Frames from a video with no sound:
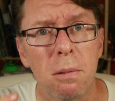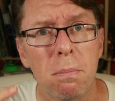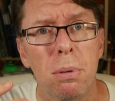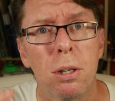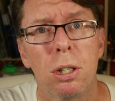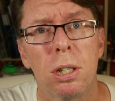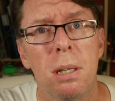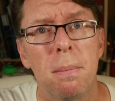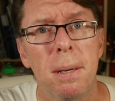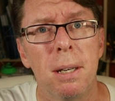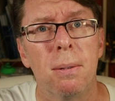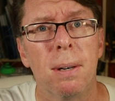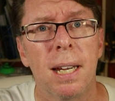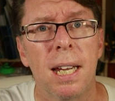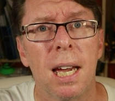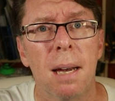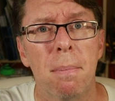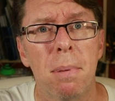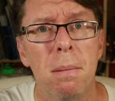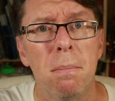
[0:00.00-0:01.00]
could push the
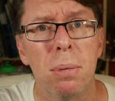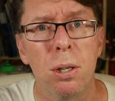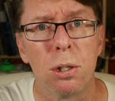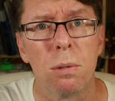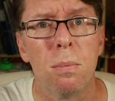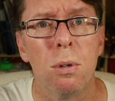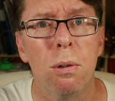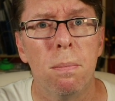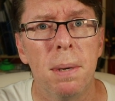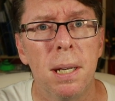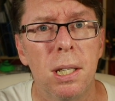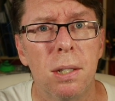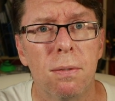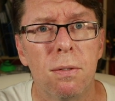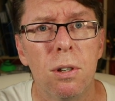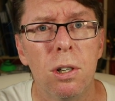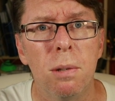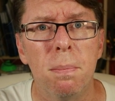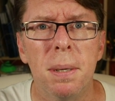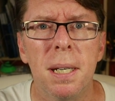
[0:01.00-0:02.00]
bitrate up and push more bits
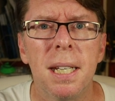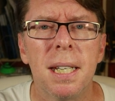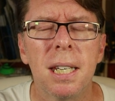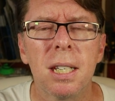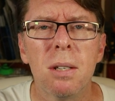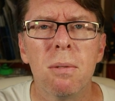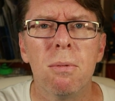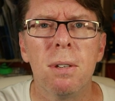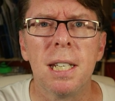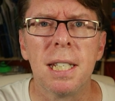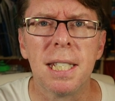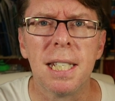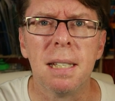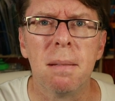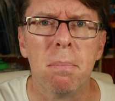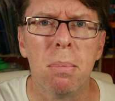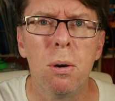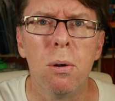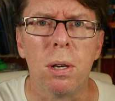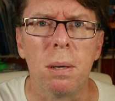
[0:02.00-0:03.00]
through, but it doesn't really see
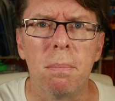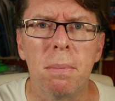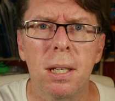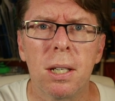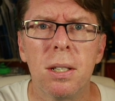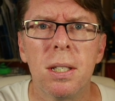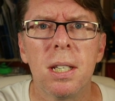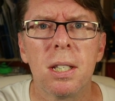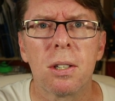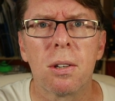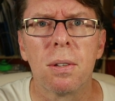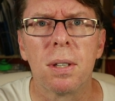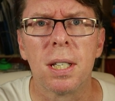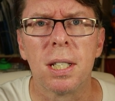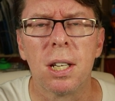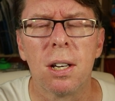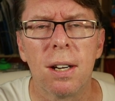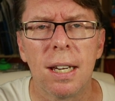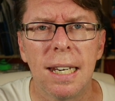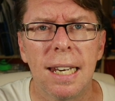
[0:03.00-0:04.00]
the point because it's got
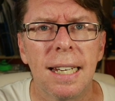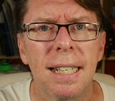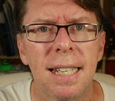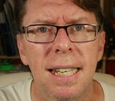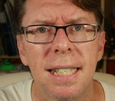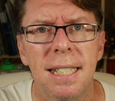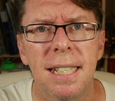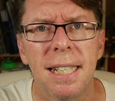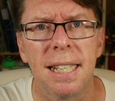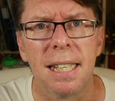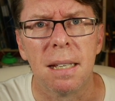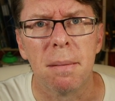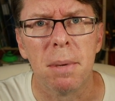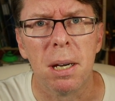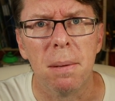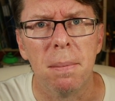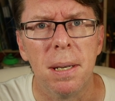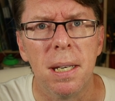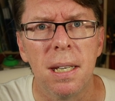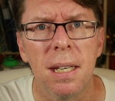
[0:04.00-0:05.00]
this high latency at the
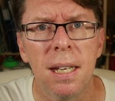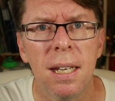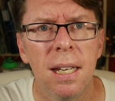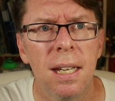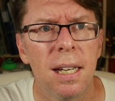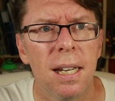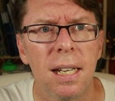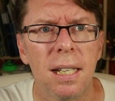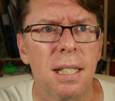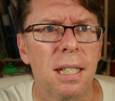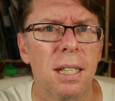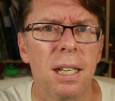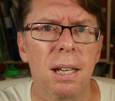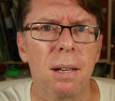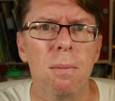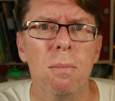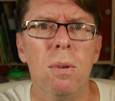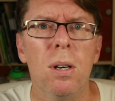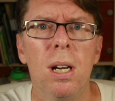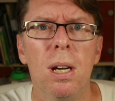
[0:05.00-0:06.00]
moment. It's
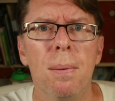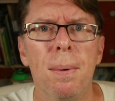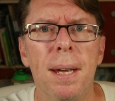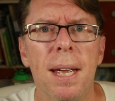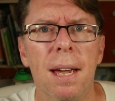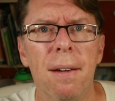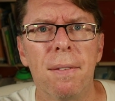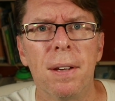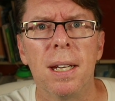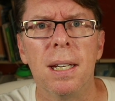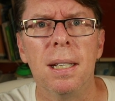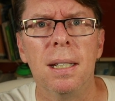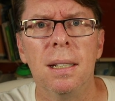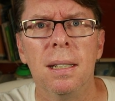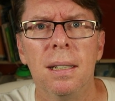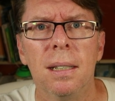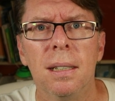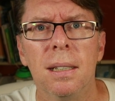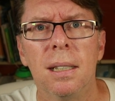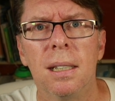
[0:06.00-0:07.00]
like, why are we having
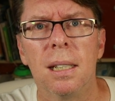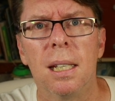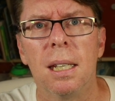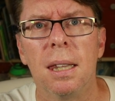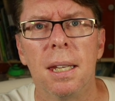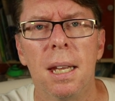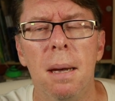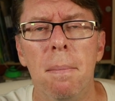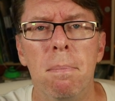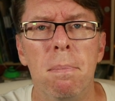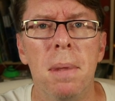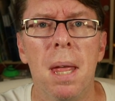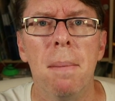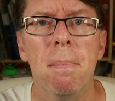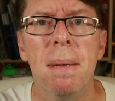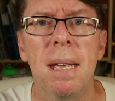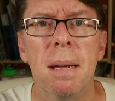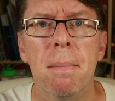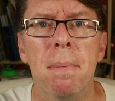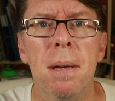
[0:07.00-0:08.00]
a
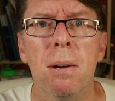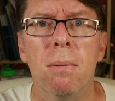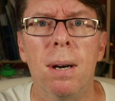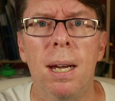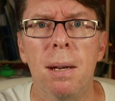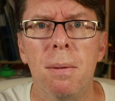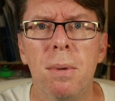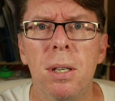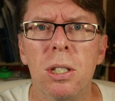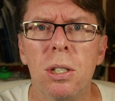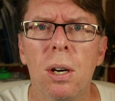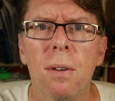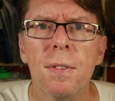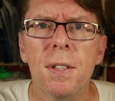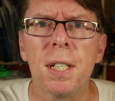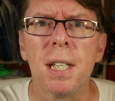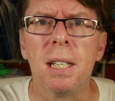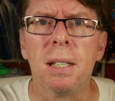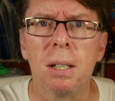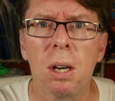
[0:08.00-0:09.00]
bigger bitrate, which
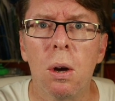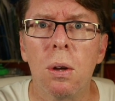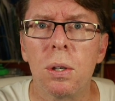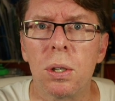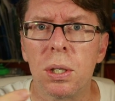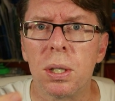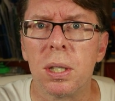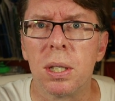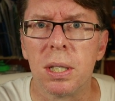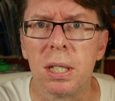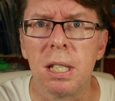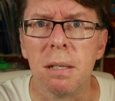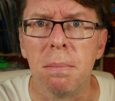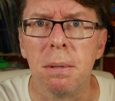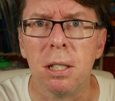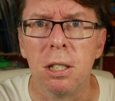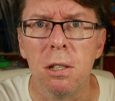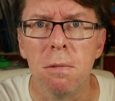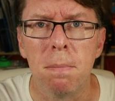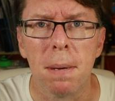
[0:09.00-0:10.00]
obviously costs
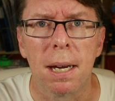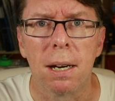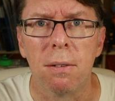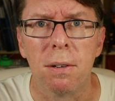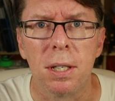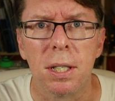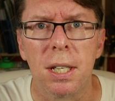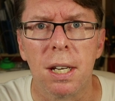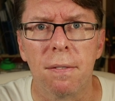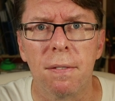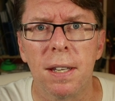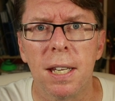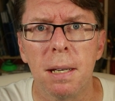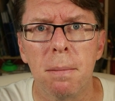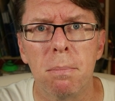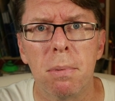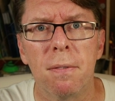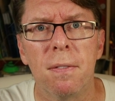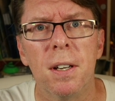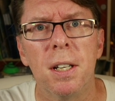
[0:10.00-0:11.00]
CPU power and stuff, and
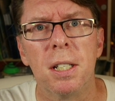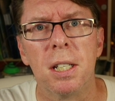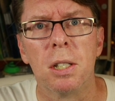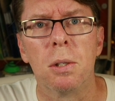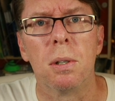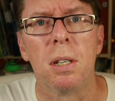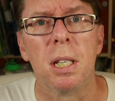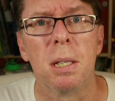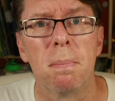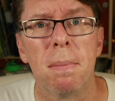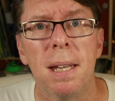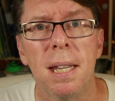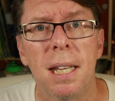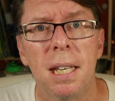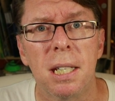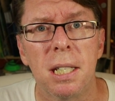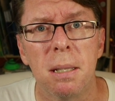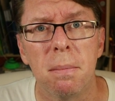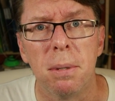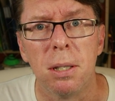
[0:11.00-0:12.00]
they'd prefer to sort of spend
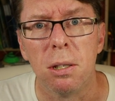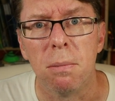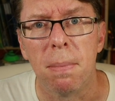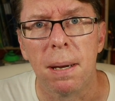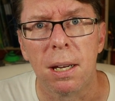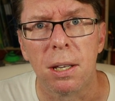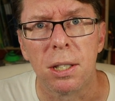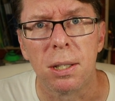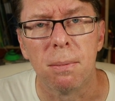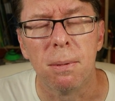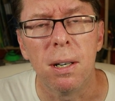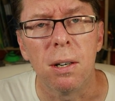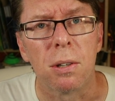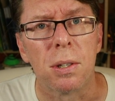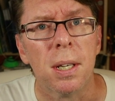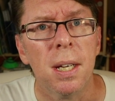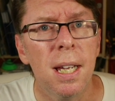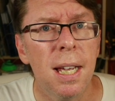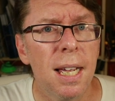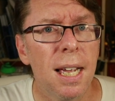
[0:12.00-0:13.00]
that CPU power somewhere
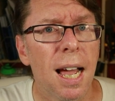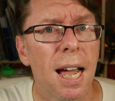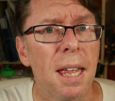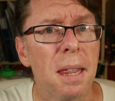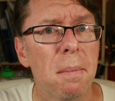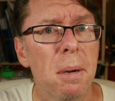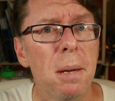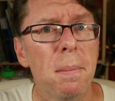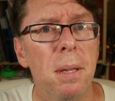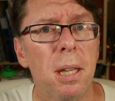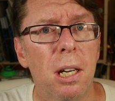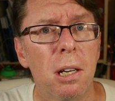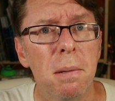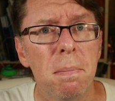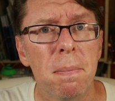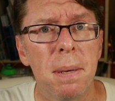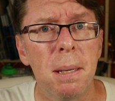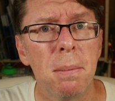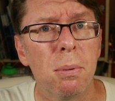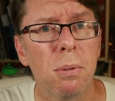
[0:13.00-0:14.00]
else. At the moment, though,
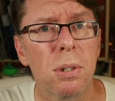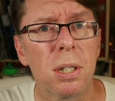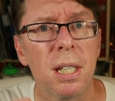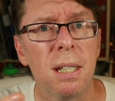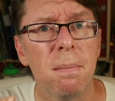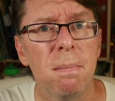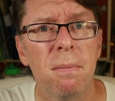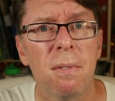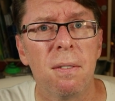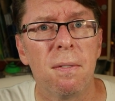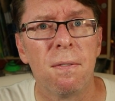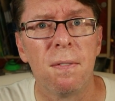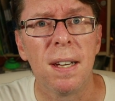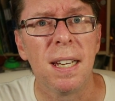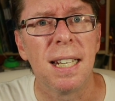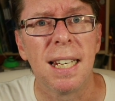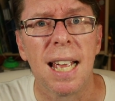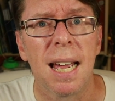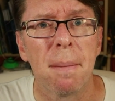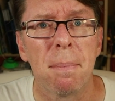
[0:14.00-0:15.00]
people seem
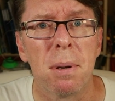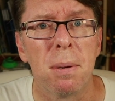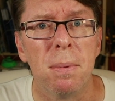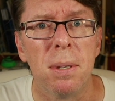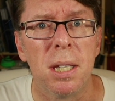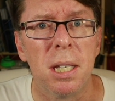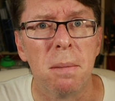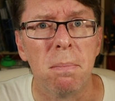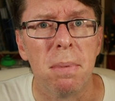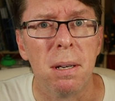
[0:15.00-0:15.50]
fairly happy with this